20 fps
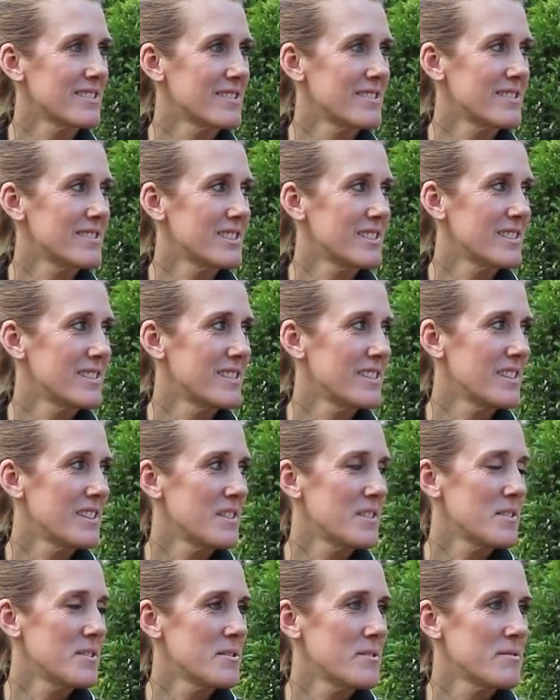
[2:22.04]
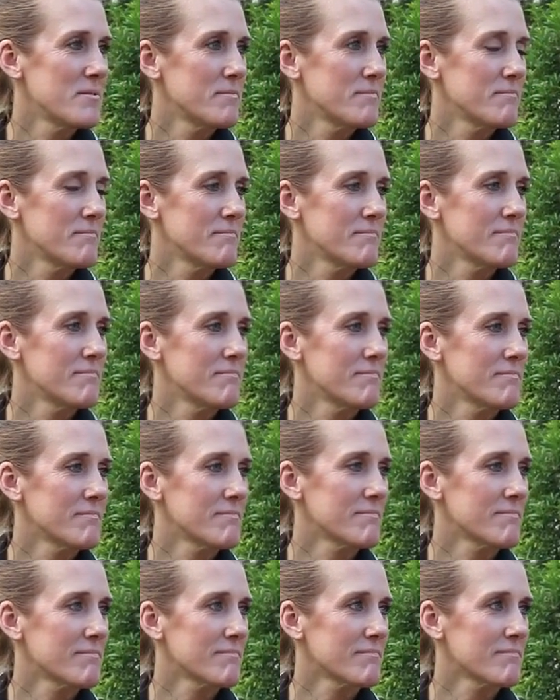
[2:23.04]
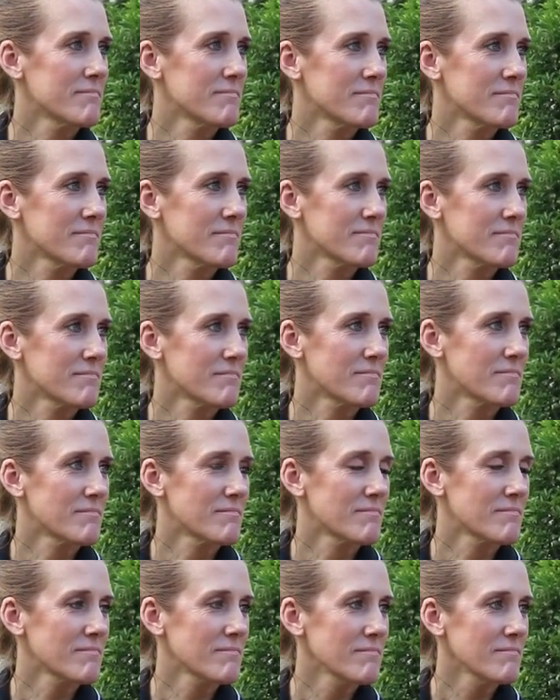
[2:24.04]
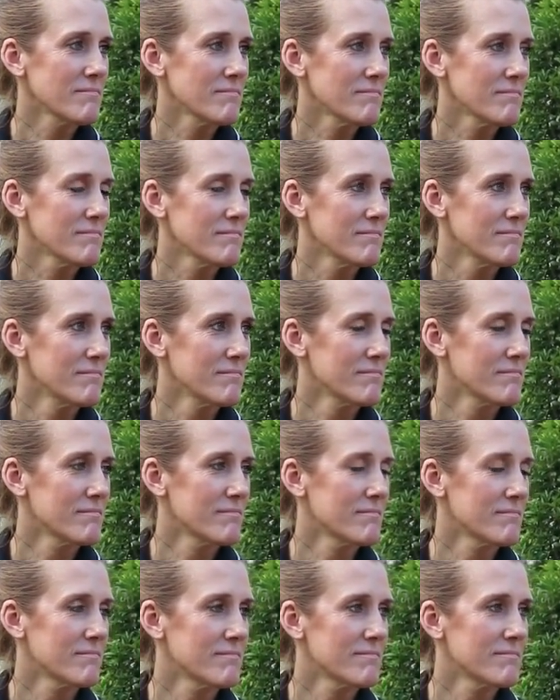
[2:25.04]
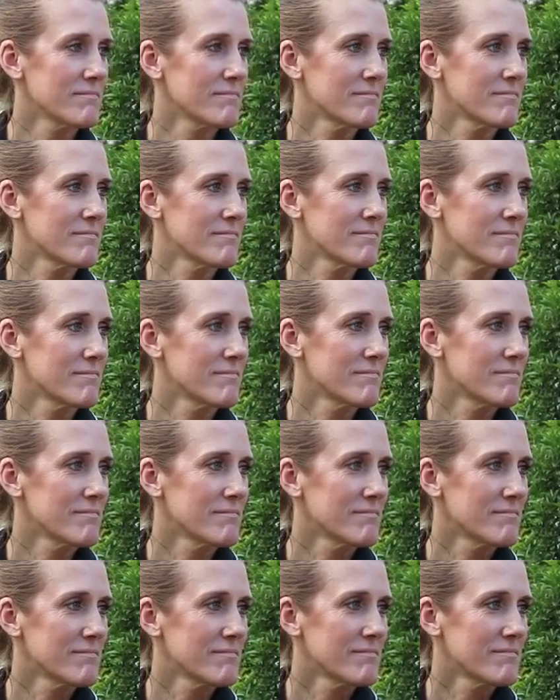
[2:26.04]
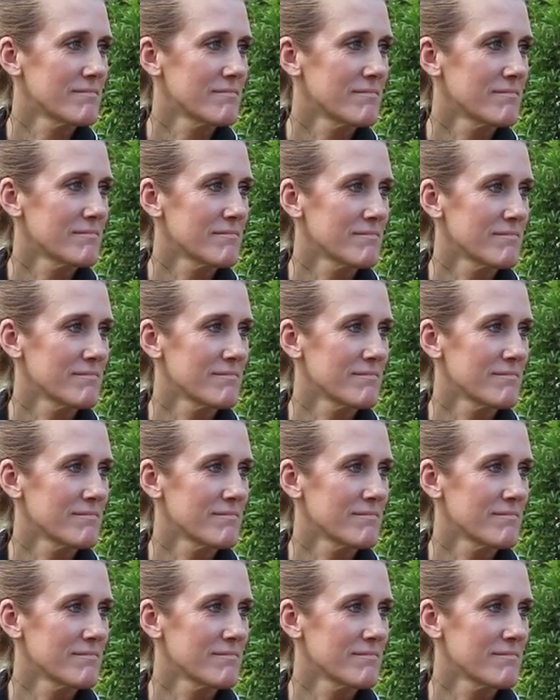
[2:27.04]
The person shown says nothing.